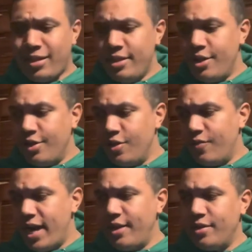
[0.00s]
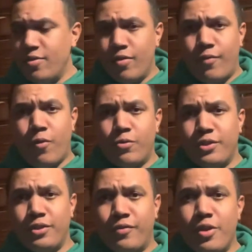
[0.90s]
you've got, you know, the
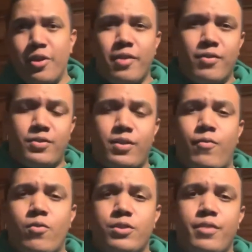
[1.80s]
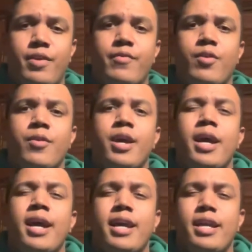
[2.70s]
forces of good versus the forces of evil.
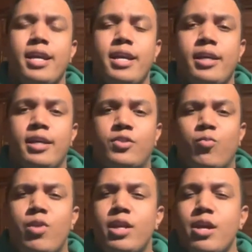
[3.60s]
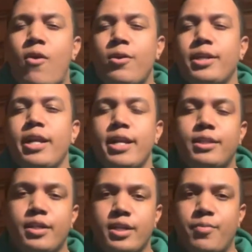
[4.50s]
It's really hard to get
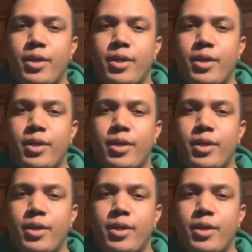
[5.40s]
into this